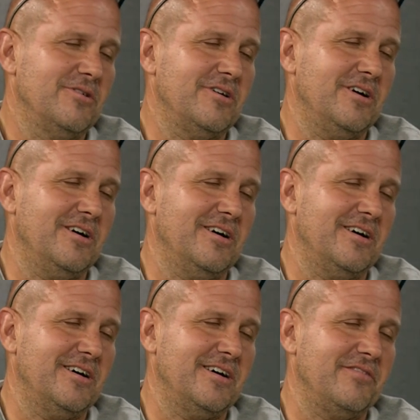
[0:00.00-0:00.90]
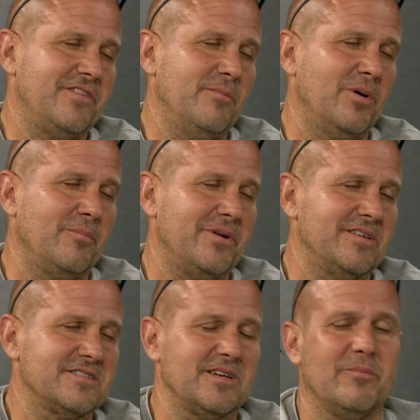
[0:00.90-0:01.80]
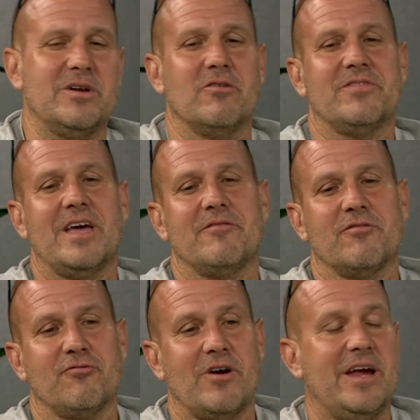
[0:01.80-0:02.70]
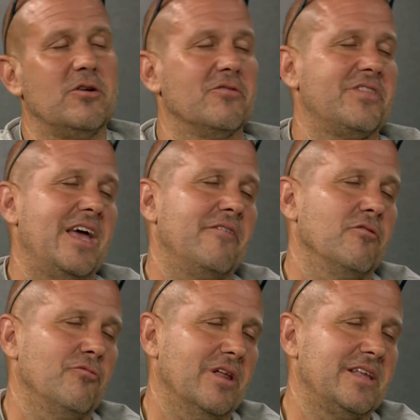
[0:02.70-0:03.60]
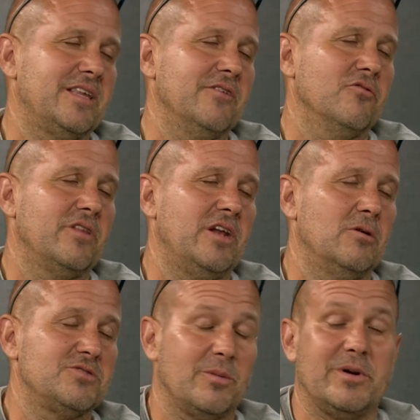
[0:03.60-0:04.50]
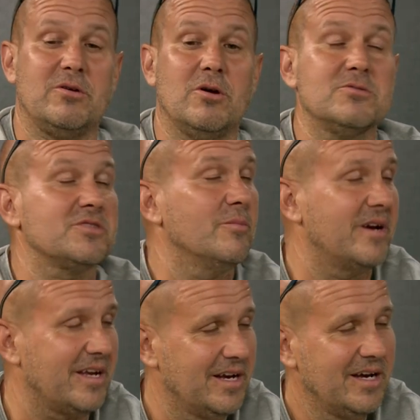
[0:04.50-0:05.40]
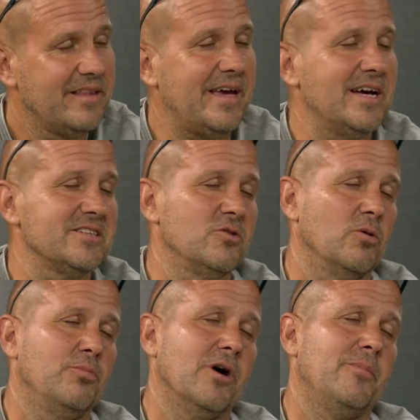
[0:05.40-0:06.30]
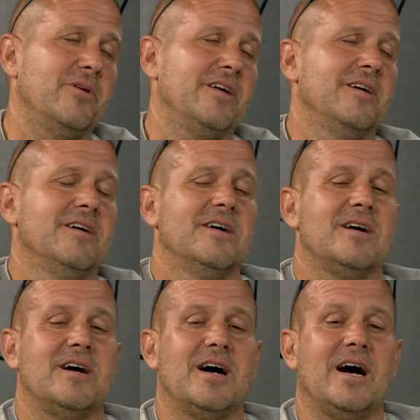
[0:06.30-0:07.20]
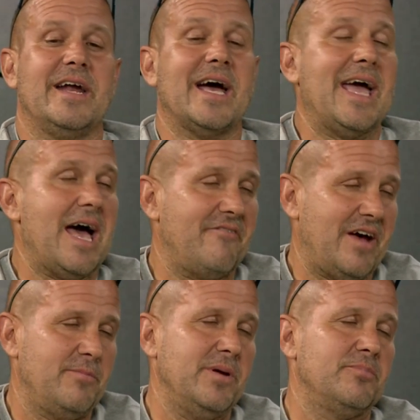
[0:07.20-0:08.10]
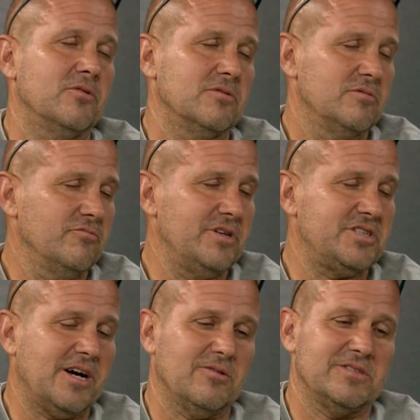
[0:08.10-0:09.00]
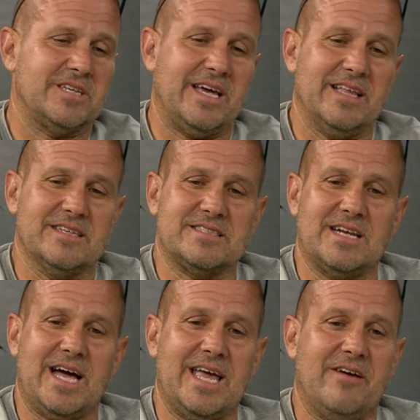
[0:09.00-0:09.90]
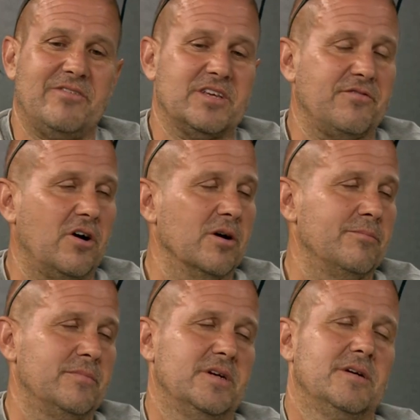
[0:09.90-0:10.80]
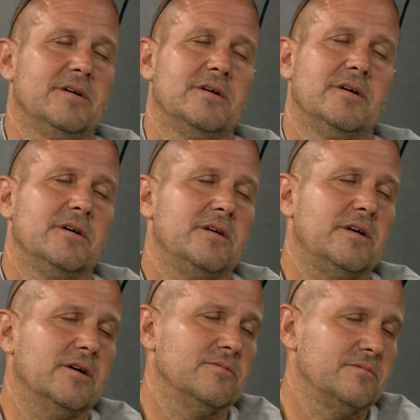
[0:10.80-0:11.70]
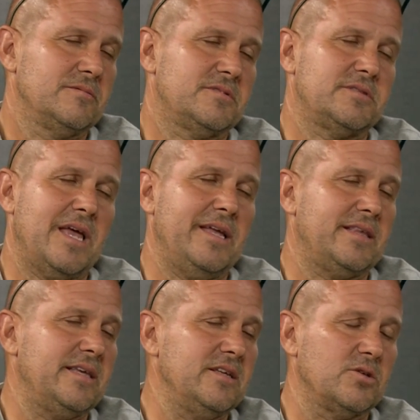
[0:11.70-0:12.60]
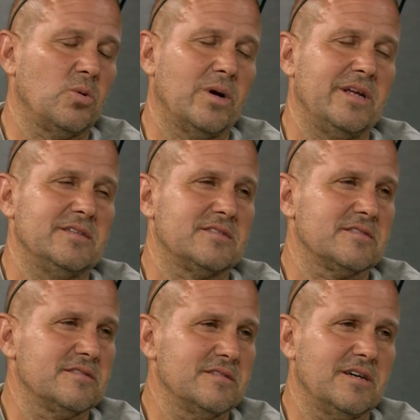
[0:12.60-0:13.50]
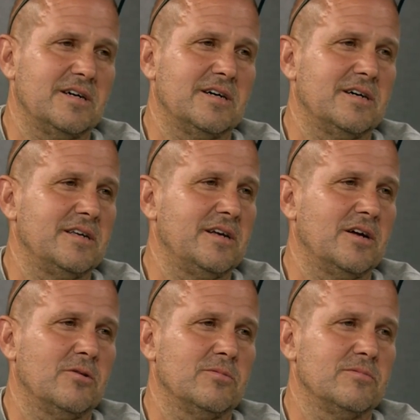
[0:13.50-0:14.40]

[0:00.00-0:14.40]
Uh, if they bump into somebody, or if they have a friend, or if they have a relative, or they know somebody who knows somebody that has an old property, uh, and I have had people reach out and say, "Hey, listen, I have this farm, you know, it's 1820s, uh, you know,